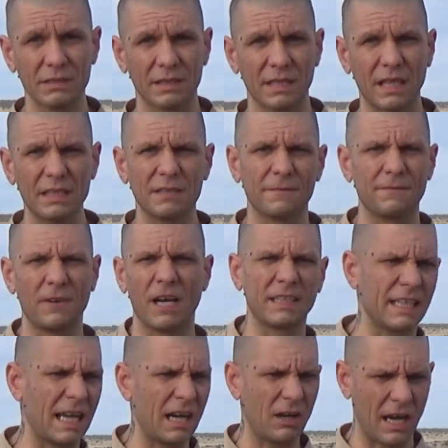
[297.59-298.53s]
and then to
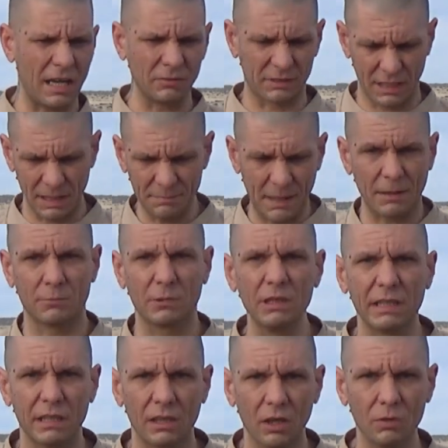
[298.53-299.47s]
find out how deep that
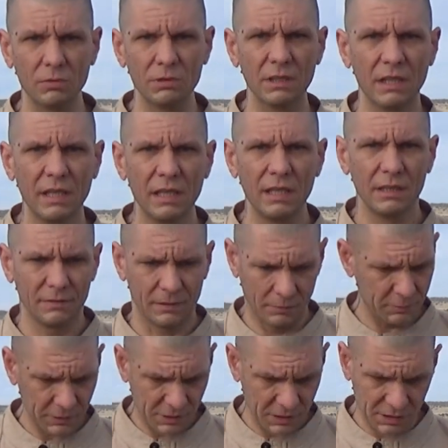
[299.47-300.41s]
really goes,
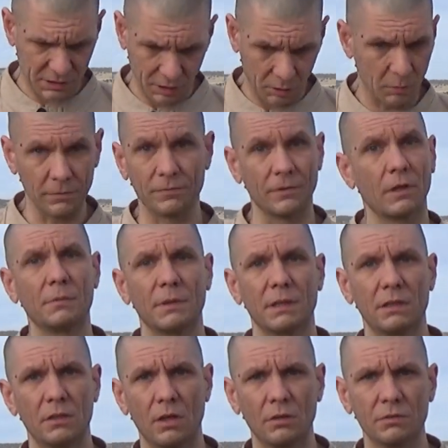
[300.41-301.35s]
it was just so
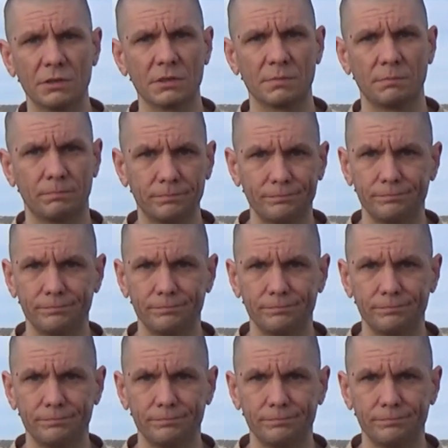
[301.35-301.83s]
affirming, just